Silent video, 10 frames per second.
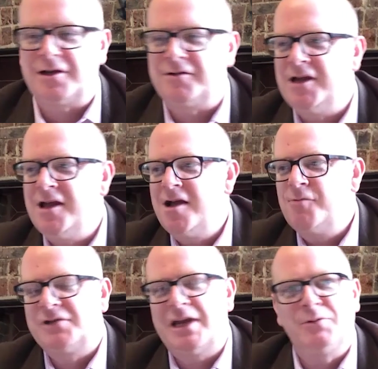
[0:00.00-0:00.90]
so
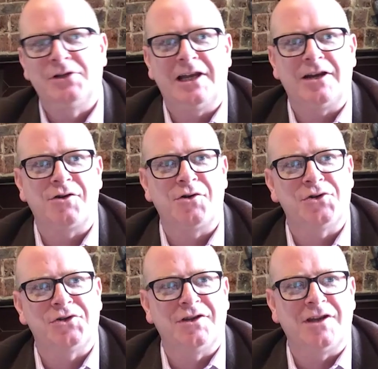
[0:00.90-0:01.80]
was able to get
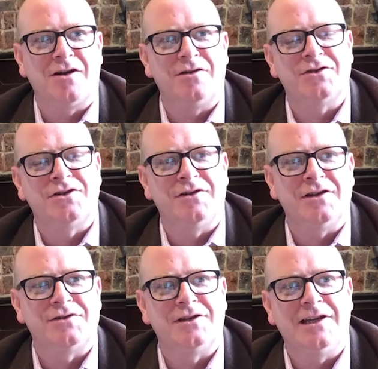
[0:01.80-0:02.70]
across to the art
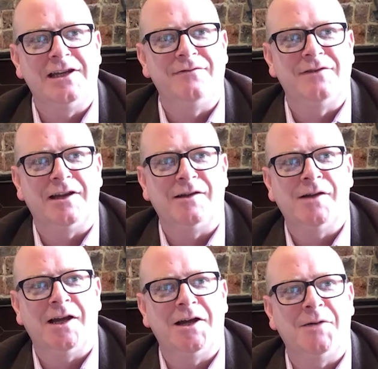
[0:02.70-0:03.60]
studios in the evening
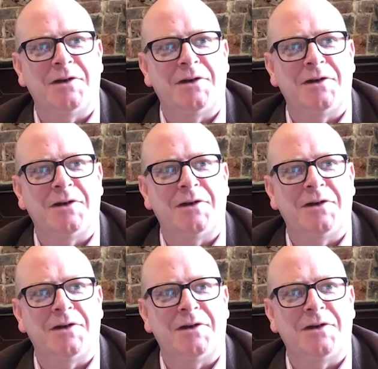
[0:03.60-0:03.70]
when I